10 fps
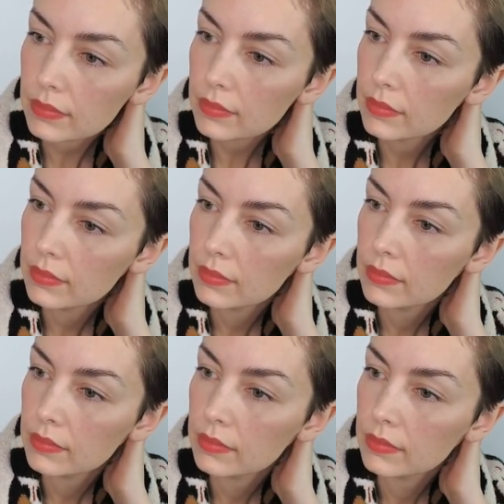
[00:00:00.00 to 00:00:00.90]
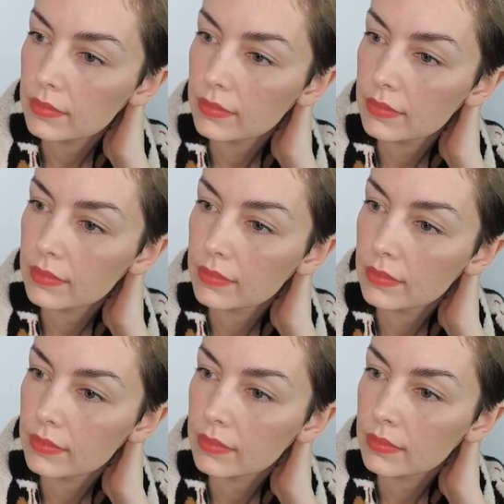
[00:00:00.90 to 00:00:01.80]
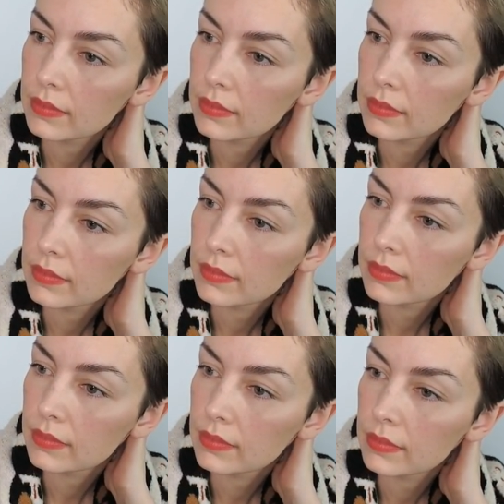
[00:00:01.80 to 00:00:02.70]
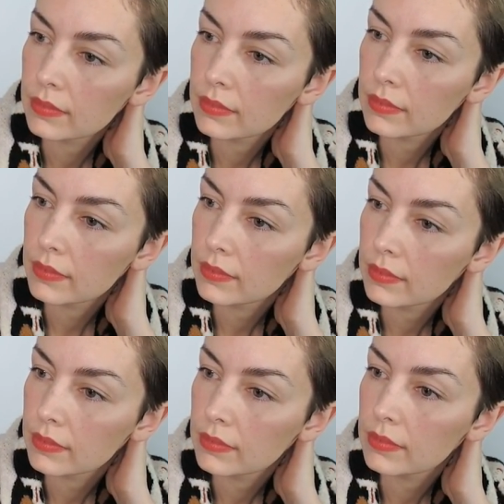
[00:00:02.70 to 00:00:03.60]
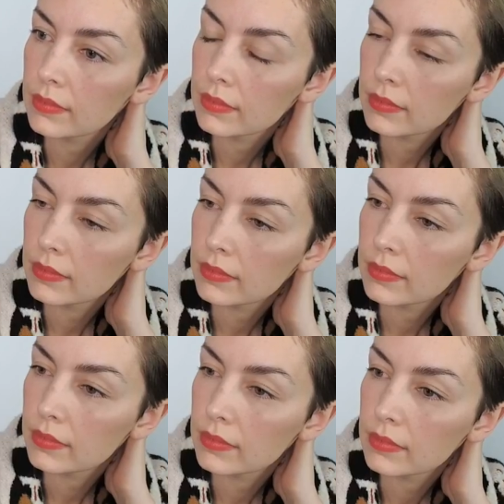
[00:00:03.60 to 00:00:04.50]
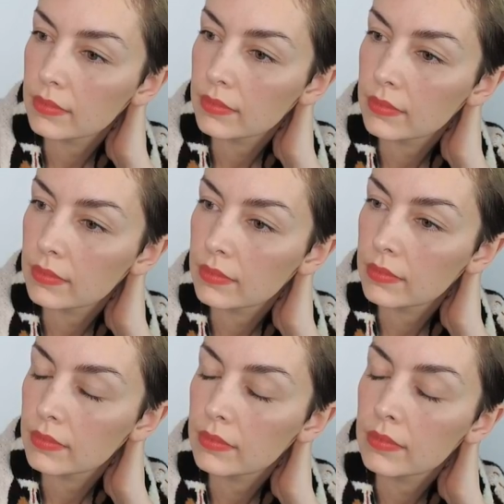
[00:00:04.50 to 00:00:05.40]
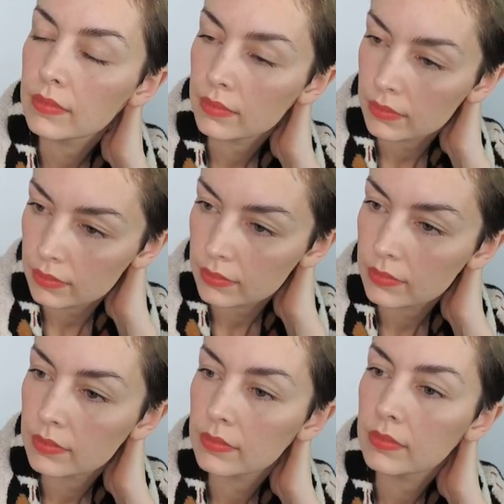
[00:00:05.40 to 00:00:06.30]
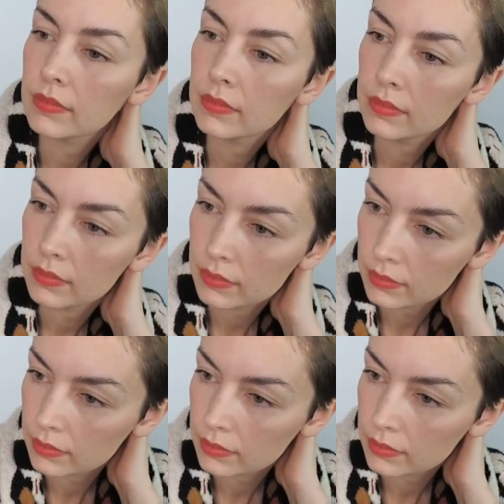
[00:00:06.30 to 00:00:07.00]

This person isn't speaking.